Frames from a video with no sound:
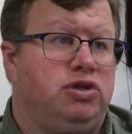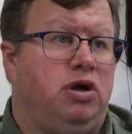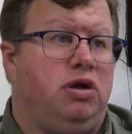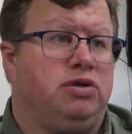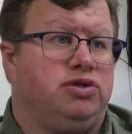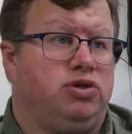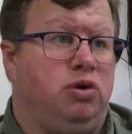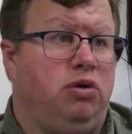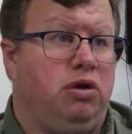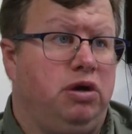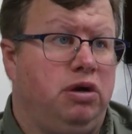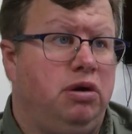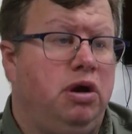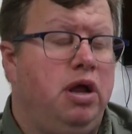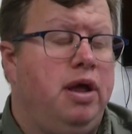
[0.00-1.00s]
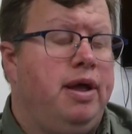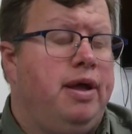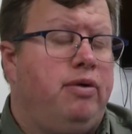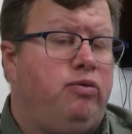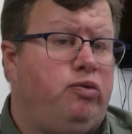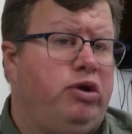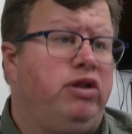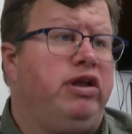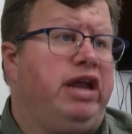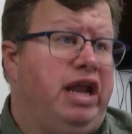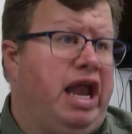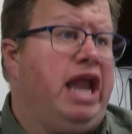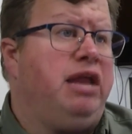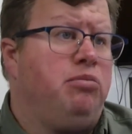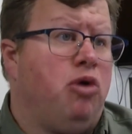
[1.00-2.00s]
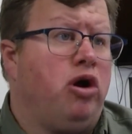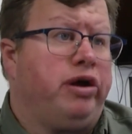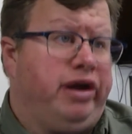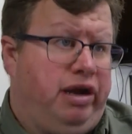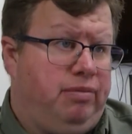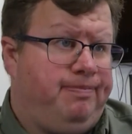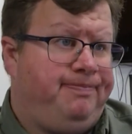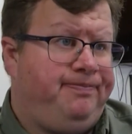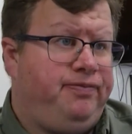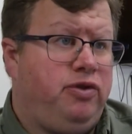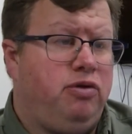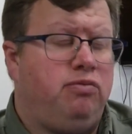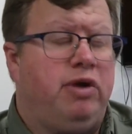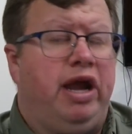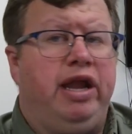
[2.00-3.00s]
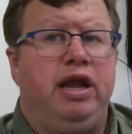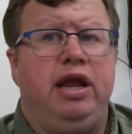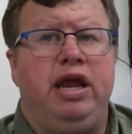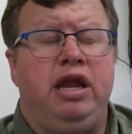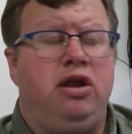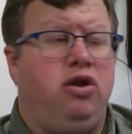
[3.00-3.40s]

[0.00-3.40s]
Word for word: Solar in New York, that's just the tip of the iceberg, too.